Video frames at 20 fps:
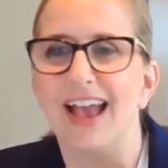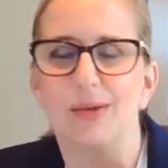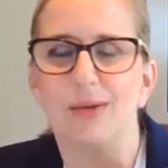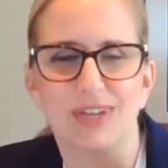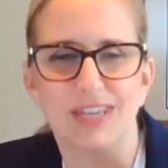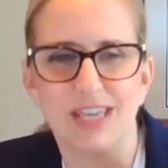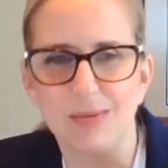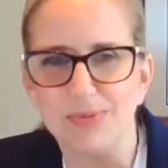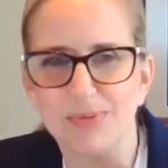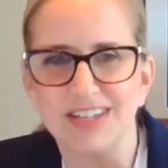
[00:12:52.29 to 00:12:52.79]

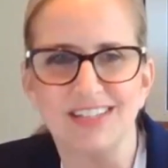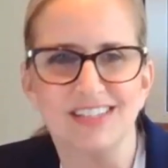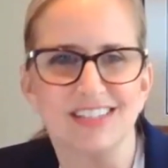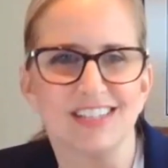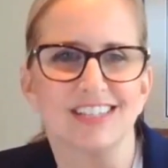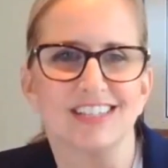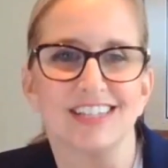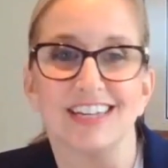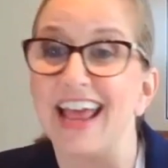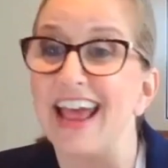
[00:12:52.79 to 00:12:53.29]
and we keep it
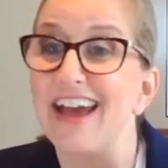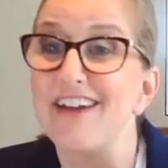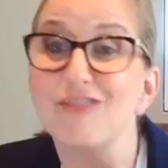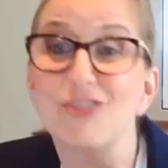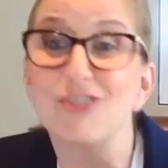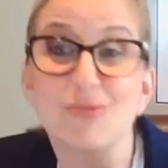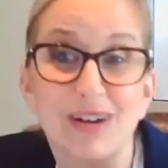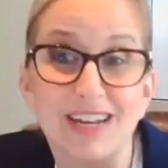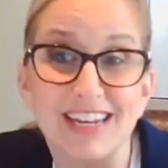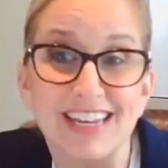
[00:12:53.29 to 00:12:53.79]
consistent.
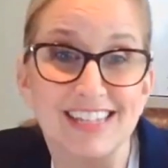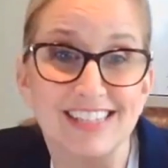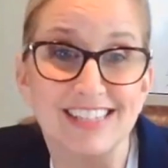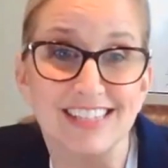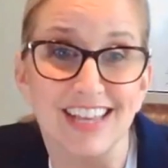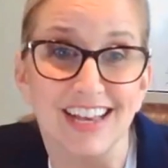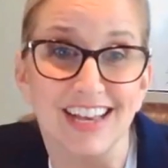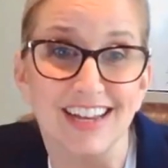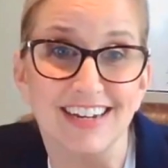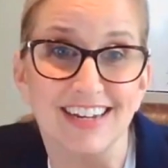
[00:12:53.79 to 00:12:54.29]
Everybody
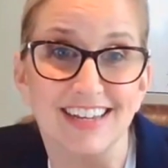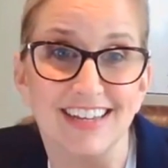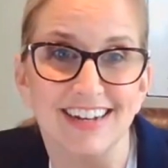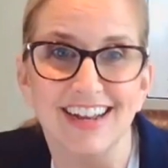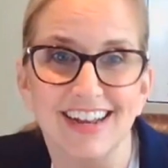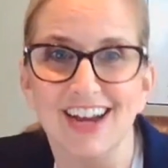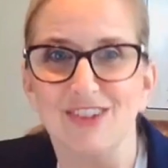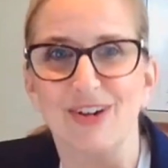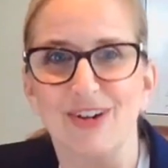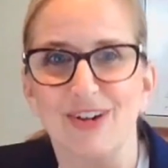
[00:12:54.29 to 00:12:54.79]
has signed
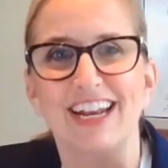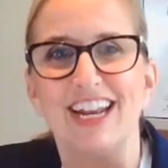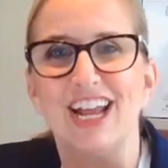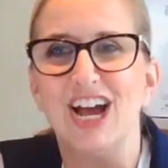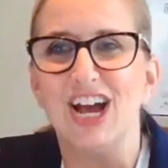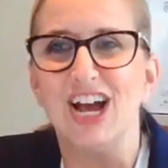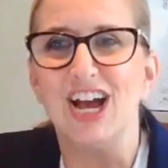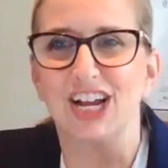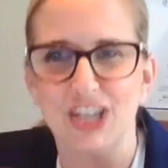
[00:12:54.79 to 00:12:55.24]
it. Right.